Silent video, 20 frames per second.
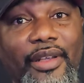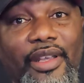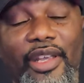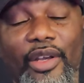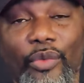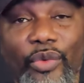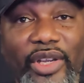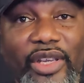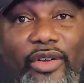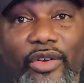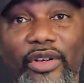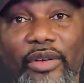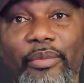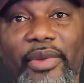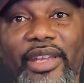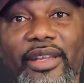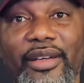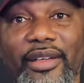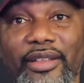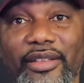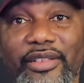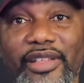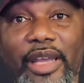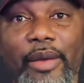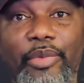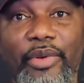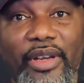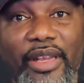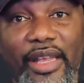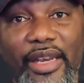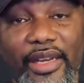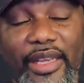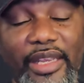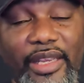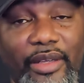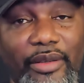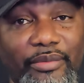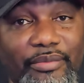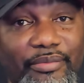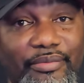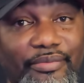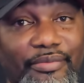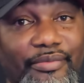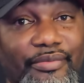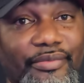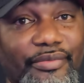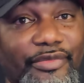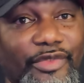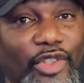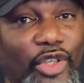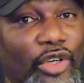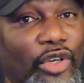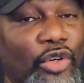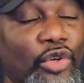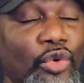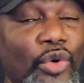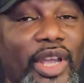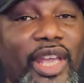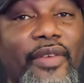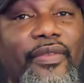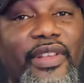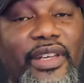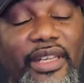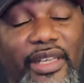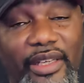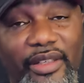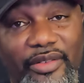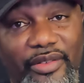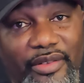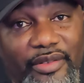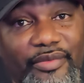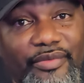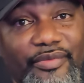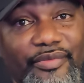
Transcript: And we gonna make an example out of him or whoever it is.